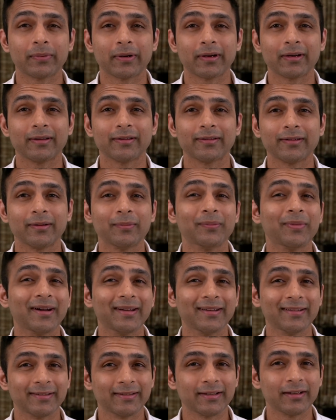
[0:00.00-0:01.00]
pregnancy by
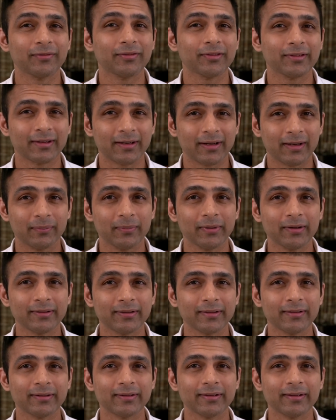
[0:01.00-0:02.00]
itself is an
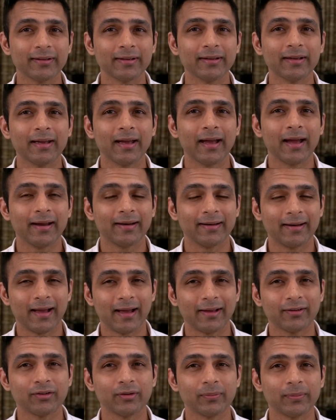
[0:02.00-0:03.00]
emergency and it
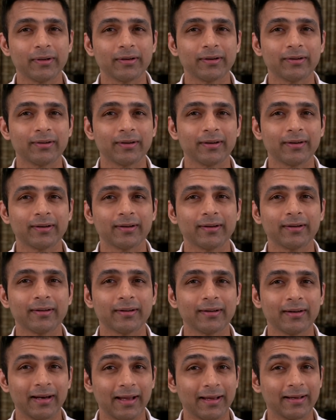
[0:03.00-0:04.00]
has to be treated
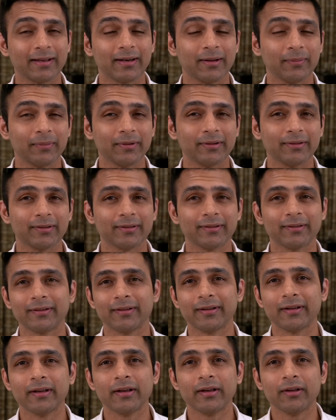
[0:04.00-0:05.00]
like an
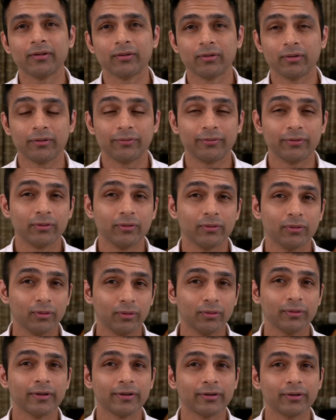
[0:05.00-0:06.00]
emergency. So if you
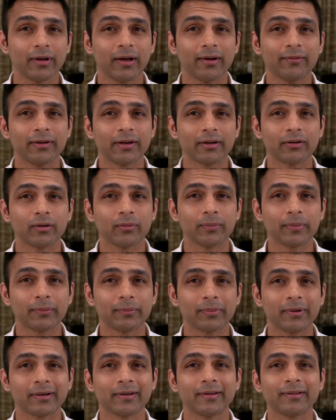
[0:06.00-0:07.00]
know that you have an ectopic
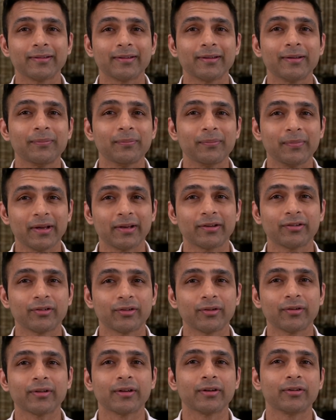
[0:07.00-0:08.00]
pregnancy, make
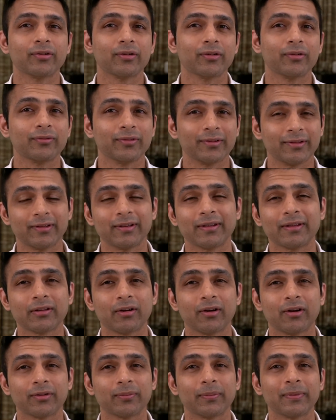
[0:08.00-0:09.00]
sure that you are visiting the
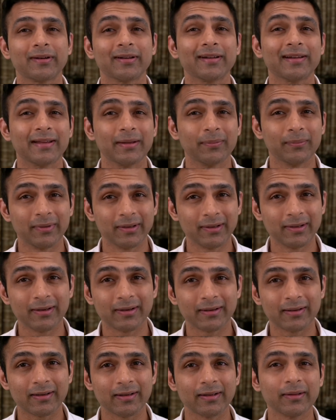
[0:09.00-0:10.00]
hospital
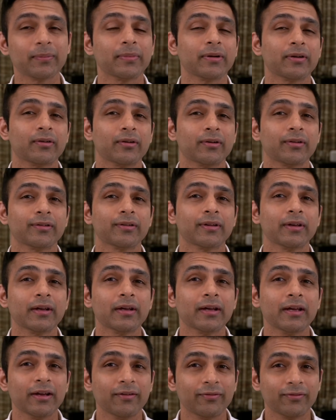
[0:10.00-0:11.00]
immediately because
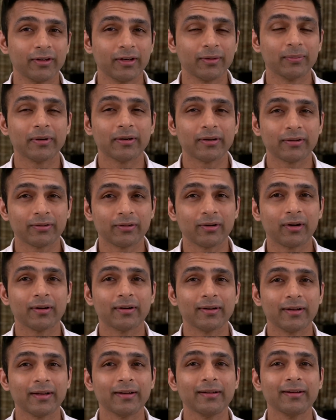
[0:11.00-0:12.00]
if treatment is not
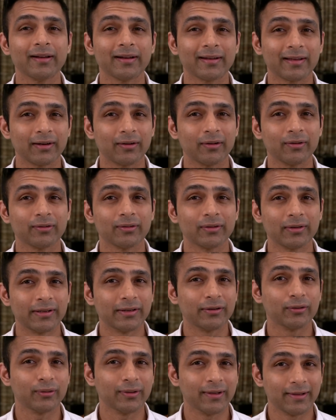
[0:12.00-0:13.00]
done, it can also
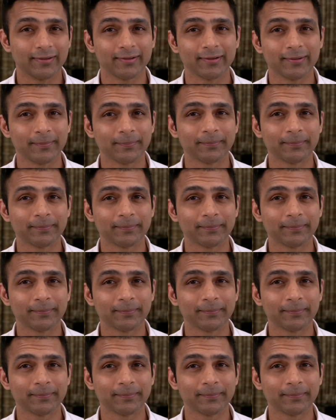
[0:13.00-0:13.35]
lead to death.